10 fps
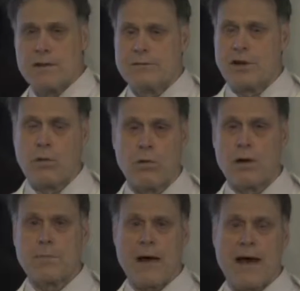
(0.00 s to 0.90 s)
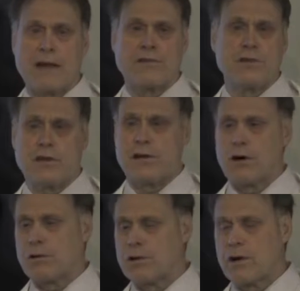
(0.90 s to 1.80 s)
Don't worry about if you can
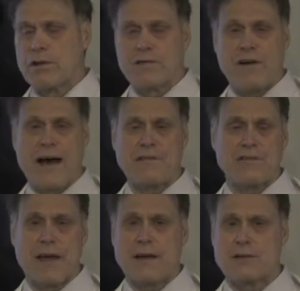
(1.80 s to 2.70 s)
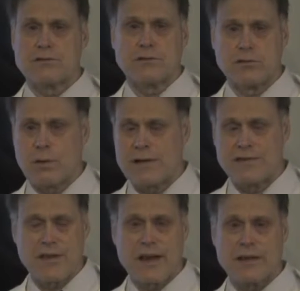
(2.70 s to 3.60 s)
hold it only 5 seconds or 20
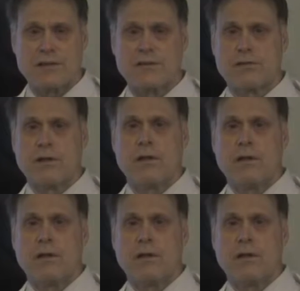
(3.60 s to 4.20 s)
seconds.